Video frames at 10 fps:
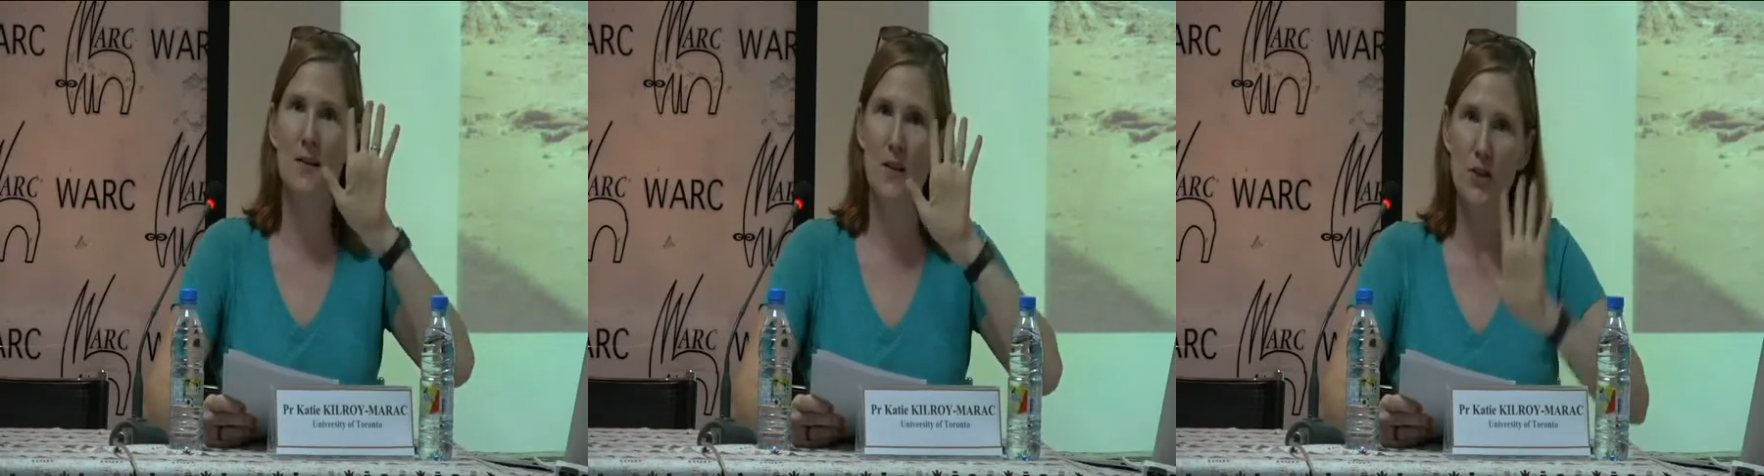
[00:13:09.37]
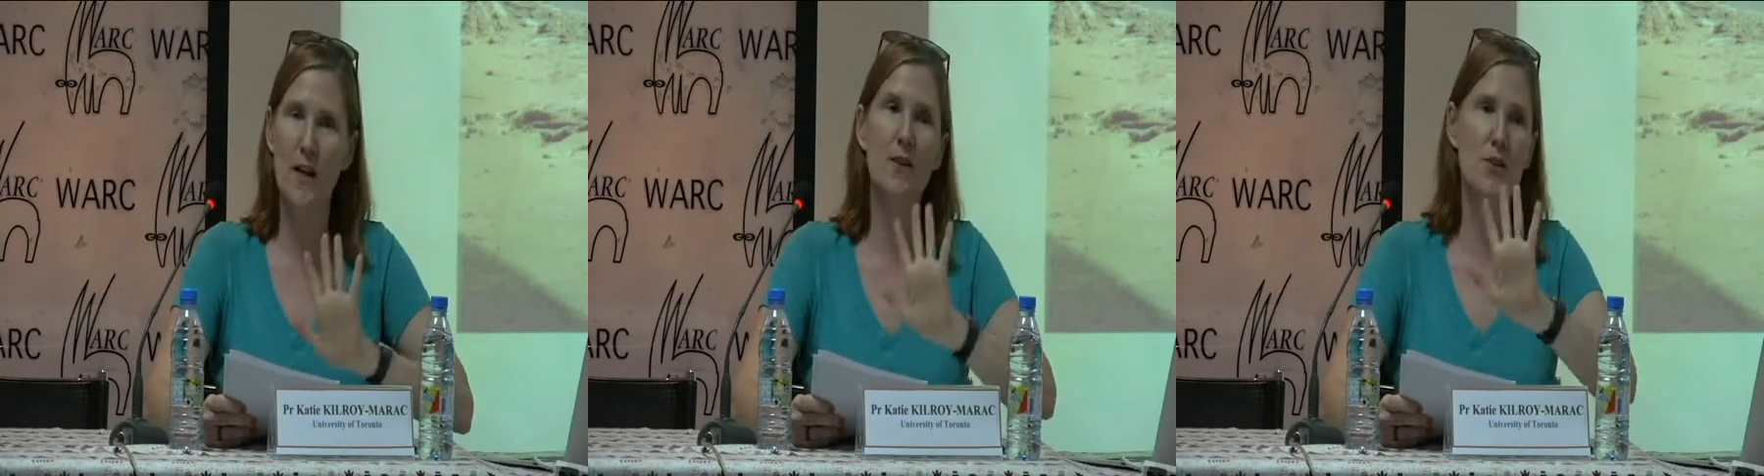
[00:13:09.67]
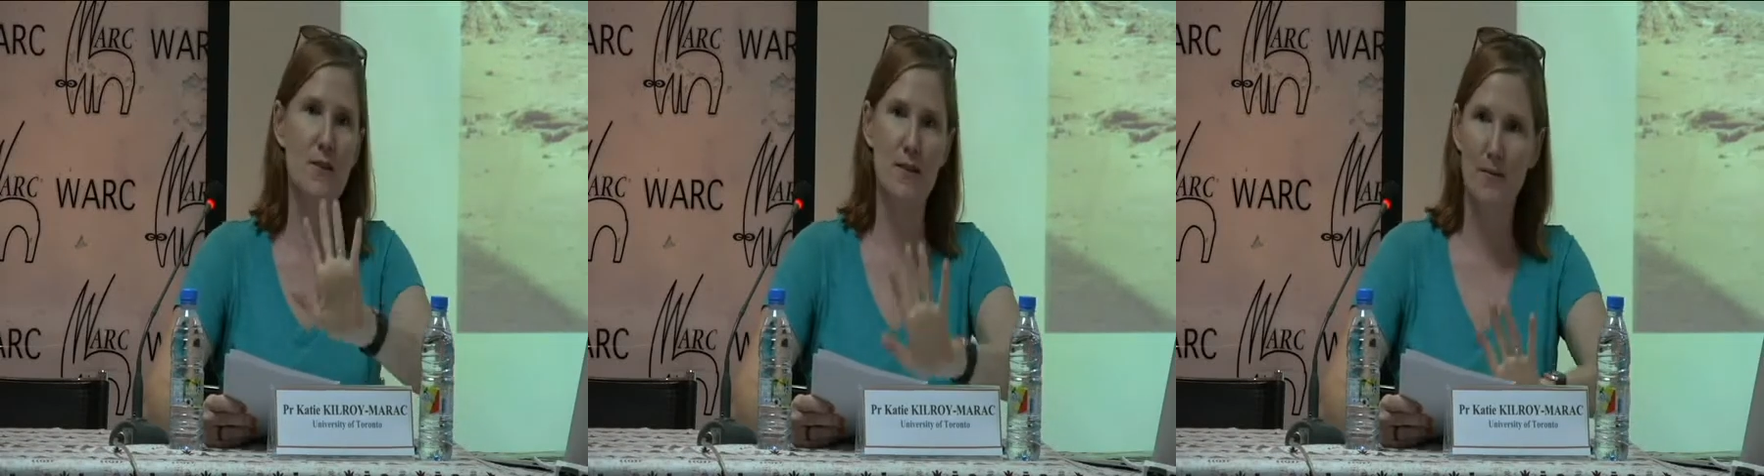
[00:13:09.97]
the
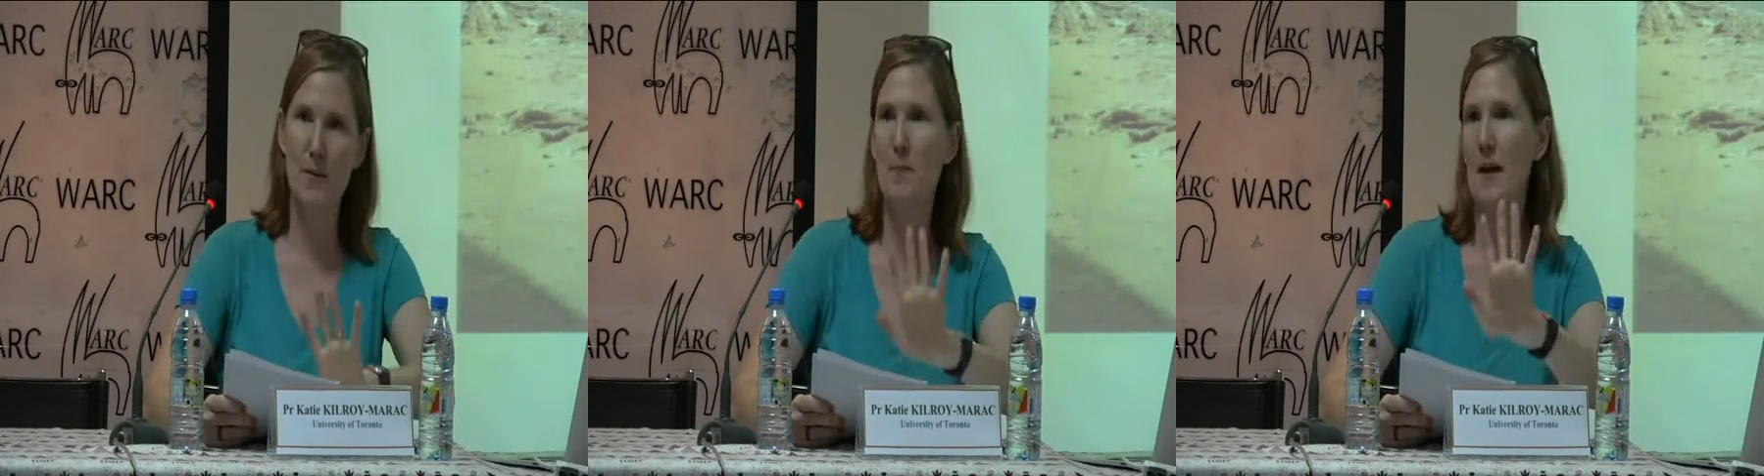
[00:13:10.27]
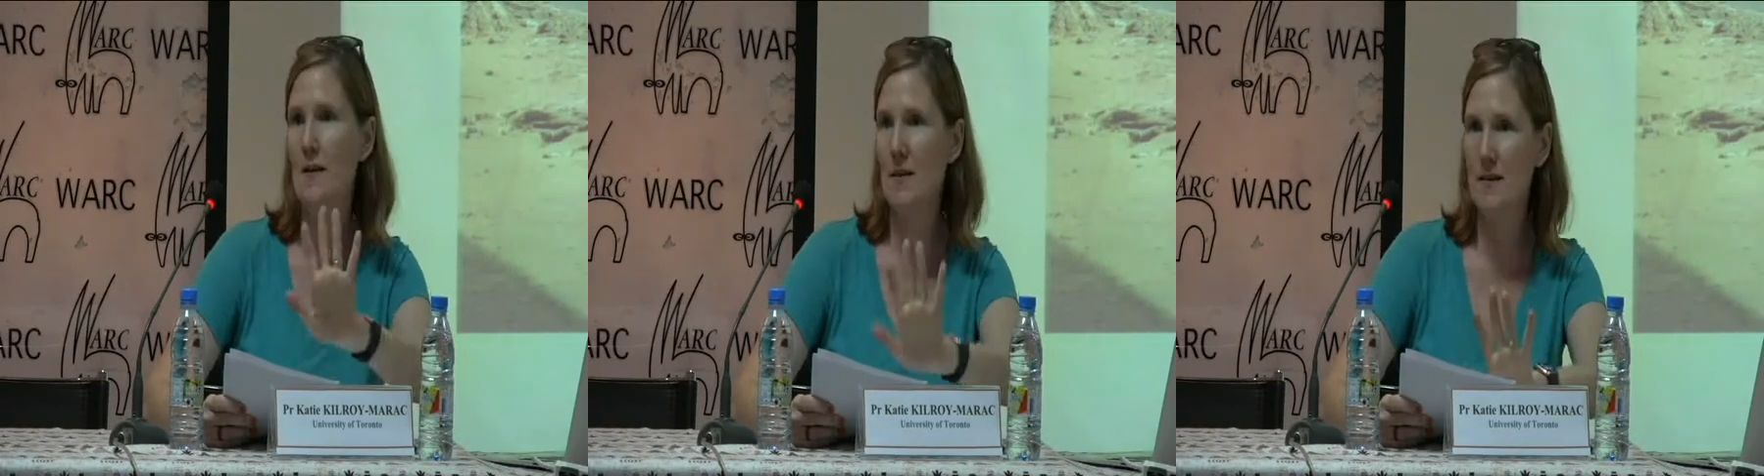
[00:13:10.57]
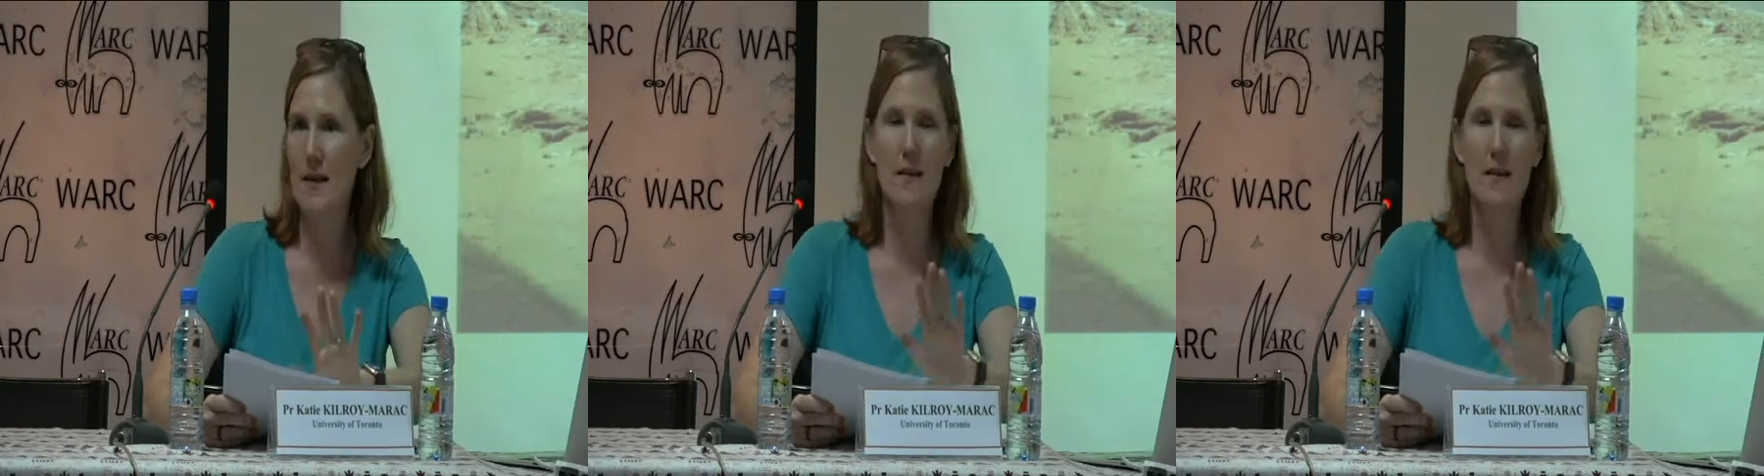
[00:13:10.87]
changes that have been made in the state,